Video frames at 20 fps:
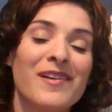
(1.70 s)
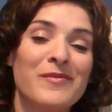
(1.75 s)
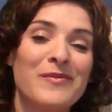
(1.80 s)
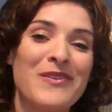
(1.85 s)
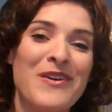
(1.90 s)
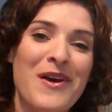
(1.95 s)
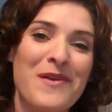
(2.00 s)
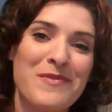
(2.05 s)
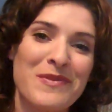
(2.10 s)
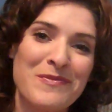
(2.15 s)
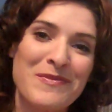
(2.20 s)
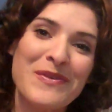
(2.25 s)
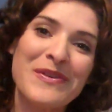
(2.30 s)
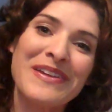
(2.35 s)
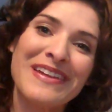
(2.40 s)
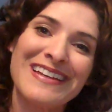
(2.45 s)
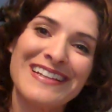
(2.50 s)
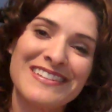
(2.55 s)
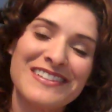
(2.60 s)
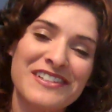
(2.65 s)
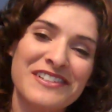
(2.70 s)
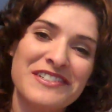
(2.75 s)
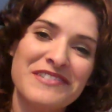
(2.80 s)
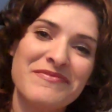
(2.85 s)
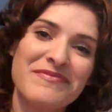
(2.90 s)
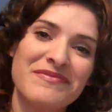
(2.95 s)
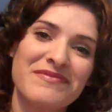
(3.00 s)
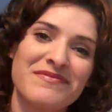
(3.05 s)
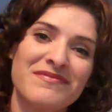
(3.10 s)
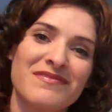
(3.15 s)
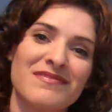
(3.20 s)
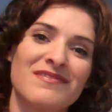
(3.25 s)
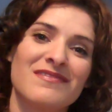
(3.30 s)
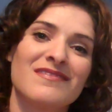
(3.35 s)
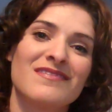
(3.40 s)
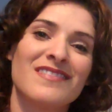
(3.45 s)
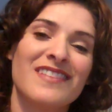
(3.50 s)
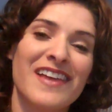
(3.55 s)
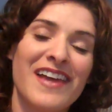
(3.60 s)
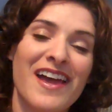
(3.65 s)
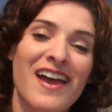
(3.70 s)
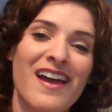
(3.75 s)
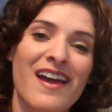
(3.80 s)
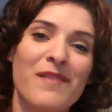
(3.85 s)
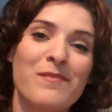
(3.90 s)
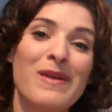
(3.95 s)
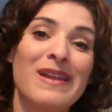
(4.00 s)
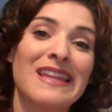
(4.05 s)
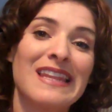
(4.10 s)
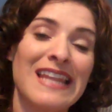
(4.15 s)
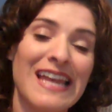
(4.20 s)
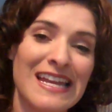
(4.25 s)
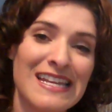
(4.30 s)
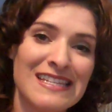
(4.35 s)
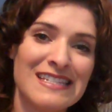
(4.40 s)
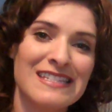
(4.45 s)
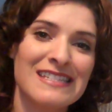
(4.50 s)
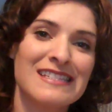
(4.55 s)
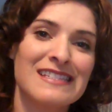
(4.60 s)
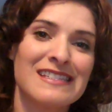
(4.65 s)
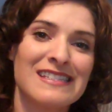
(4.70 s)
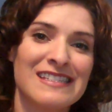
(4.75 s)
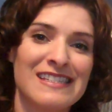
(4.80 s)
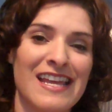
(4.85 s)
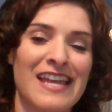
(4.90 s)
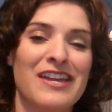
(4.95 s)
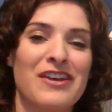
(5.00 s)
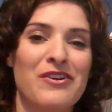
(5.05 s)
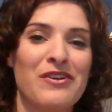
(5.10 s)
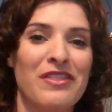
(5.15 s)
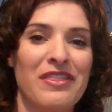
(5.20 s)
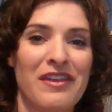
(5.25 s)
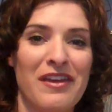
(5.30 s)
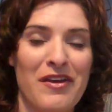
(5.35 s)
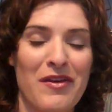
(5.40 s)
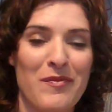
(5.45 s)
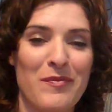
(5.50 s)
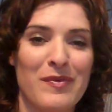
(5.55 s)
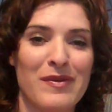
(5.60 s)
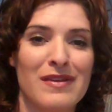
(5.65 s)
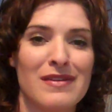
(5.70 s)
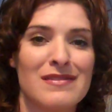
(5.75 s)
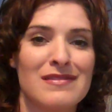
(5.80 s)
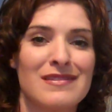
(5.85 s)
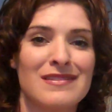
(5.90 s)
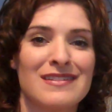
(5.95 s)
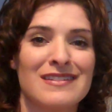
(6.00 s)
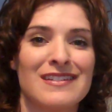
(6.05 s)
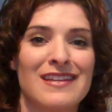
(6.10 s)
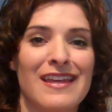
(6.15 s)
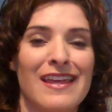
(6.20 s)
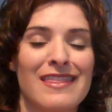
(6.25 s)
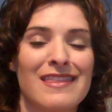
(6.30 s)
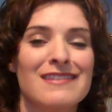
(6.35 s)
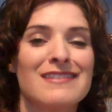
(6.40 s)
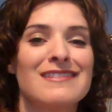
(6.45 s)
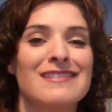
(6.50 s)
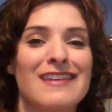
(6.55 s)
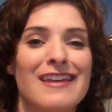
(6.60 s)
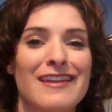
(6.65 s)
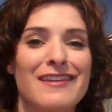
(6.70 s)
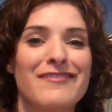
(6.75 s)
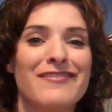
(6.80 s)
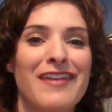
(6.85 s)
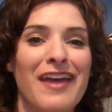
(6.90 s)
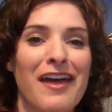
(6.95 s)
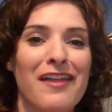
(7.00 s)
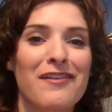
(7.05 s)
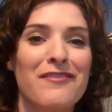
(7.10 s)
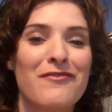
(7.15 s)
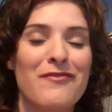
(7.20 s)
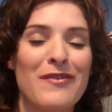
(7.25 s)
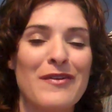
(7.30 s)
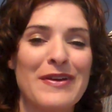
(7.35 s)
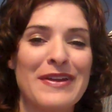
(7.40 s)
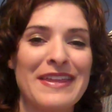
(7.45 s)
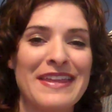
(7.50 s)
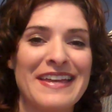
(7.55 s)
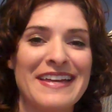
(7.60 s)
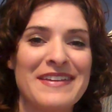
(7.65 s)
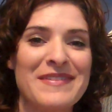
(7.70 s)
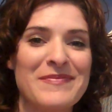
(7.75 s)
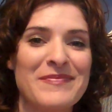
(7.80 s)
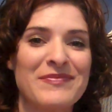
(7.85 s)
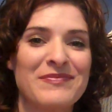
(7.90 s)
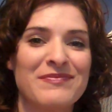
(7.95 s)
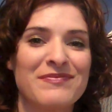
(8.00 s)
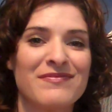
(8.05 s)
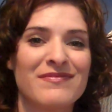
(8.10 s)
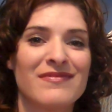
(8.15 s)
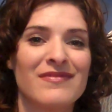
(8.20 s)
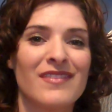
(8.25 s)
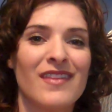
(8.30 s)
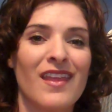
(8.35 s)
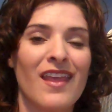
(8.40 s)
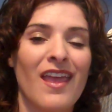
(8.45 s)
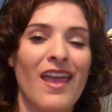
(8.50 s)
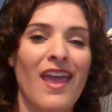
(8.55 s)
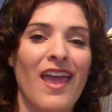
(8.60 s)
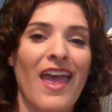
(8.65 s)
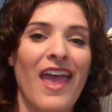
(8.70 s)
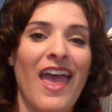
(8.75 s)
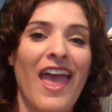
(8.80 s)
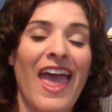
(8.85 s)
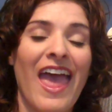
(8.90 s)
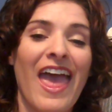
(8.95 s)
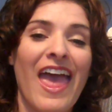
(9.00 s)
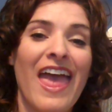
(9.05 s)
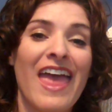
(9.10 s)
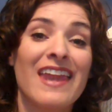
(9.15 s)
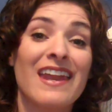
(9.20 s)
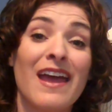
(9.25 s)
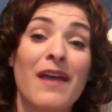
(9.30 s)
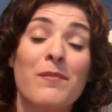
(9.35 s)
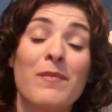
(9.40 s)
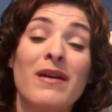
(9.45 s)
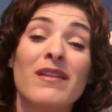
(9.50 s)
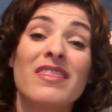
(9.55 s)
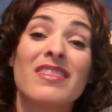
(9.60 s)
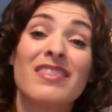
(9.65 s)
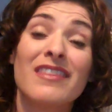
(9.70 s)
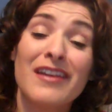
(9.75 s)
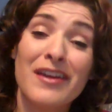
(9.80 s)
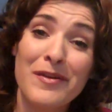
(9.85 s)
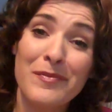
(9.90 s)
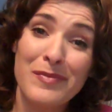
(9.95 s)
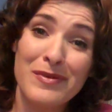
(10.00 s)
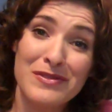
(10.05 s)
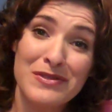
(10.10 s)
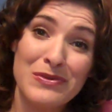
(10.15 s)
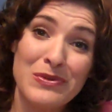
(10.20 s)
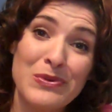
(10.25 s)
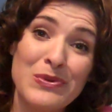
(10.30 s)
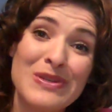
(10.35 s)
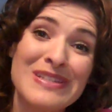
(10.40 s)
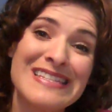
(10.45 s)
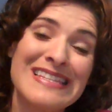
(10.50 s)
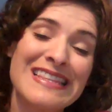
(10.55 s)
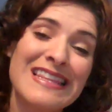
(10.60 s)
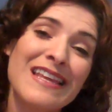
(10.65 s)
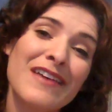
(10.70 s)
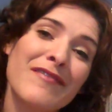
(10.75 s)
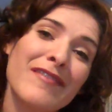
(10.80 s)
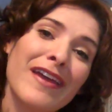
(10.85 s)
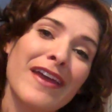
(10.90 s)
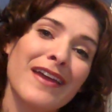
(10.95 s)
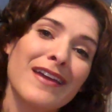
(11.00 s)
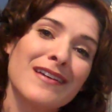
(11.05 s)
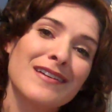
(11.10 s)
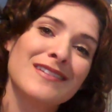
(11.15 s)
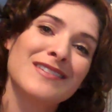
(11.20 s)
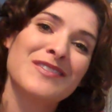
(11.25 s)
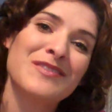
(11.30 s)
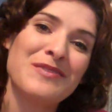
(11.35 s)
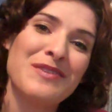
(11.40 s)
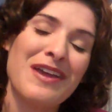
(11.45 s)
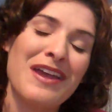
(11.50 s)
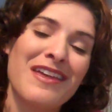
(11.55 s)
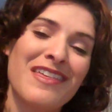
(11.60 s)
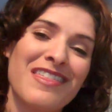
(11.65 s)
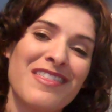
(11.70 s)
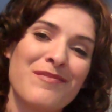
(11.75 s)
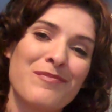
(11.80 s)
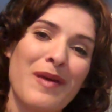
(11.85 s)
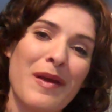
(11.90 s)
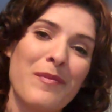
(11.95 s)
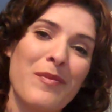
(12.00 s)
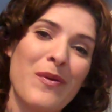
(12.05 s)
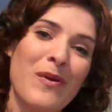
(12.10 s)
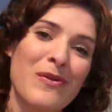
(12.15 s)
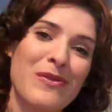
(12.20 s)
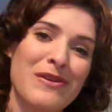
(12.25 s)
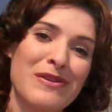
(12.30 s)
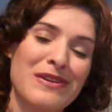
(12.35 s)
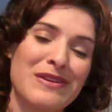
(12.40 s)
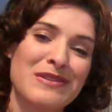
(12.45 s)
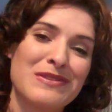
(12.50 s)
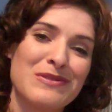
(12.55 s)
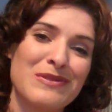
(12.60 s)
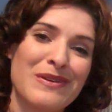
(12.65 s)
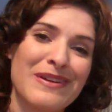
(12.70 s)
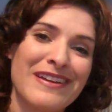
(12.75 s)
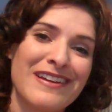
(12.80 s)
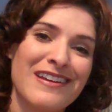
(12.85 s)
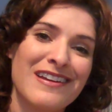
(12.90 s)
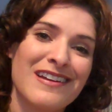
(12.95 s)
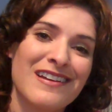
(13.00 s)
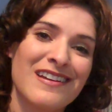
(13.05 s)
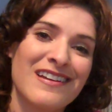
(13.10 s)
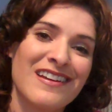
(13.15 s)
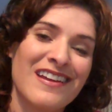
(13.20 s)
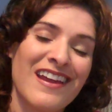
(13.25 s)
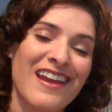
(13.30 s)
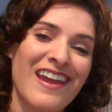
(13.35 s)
I'm Robin Mohilner. I'm a licensed psychotherapist in the state of California, and I'm a therapist who is living with bipolar disorder.